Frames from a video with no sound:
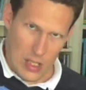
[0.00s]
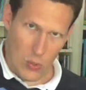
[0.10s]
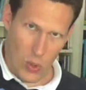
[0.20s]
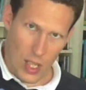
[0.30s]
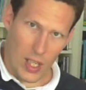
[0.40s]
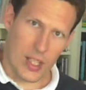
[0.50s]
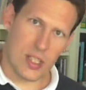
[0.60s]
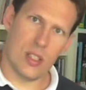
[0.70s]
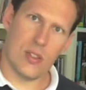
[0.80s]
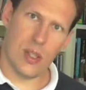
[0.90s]
So what I like
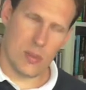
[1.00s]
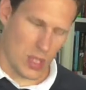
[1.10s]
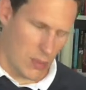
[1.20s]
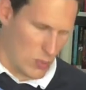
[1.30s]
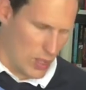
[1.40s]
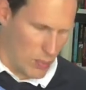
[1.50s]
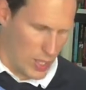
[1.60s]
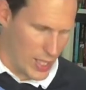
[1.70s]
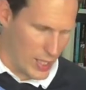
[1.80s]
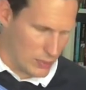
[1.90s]
to do sometimes when I'm
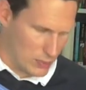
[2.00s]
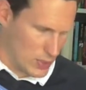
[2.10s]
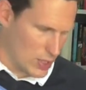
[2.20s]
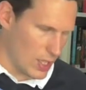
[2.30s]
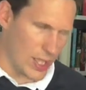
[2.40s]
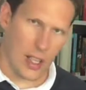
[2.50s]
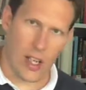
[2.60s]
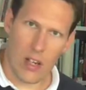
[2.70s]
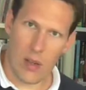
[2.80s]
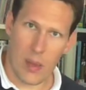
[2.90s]
playing slightly
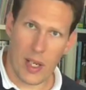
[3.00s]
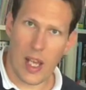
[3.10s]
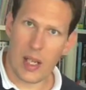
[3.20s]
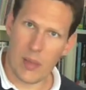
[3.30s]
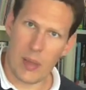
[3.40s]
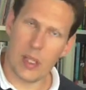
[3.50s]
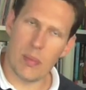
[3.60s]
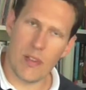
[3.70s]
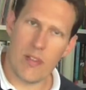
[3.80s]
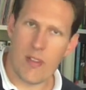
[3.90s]
higher up the neck, maybe
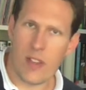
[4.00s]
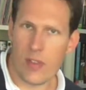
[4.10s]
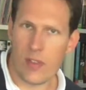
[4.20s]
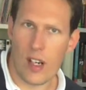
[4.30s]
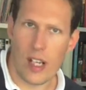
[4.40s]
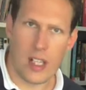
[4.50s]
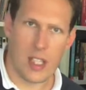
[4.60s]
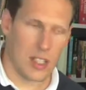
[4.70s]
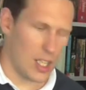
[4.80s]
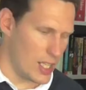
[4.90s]
above the 5th fret,
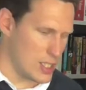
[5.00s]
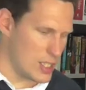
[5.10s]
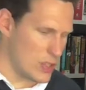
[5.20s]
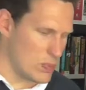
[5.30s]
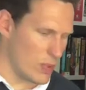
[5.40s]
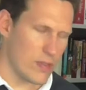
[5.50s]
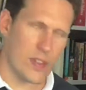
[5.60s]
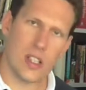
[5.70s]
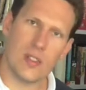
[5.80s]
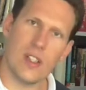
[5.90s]
is I like to use my
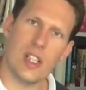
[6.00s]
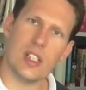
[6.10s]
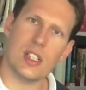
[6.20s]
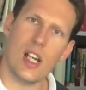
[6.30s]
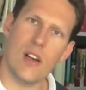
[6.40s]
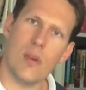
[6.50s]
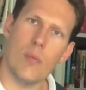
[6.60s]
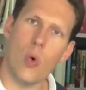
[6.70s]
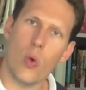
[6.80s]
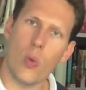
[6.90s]
first finger to cover
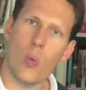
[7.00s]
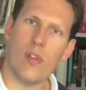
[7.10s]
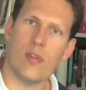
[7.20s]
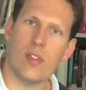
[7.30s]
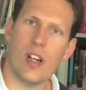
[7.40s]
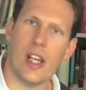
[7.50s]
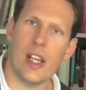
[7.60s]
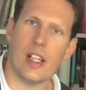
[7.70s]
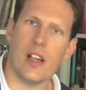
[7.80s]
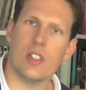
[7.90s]
more than 1 fret.
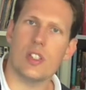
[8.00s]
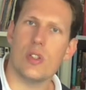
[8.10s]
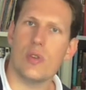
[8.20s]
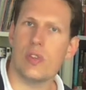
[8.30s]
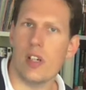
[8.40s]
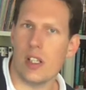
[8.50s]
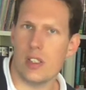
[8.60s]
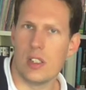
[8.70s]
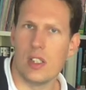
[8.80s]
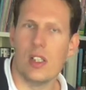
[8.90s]
It covers 2
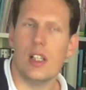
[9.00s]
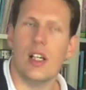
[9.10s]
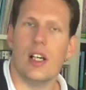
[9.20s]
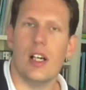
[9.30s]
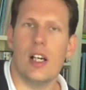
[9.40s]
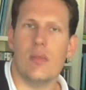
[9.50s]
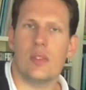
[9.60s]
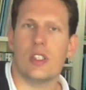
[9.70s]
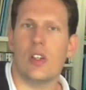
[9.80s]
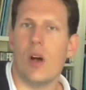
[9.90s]
frets.
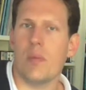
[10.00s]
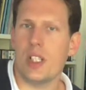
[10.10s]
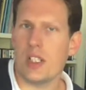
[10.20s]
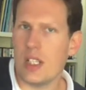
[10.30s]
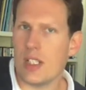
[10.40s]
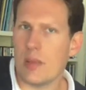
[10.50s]
So I'm just going to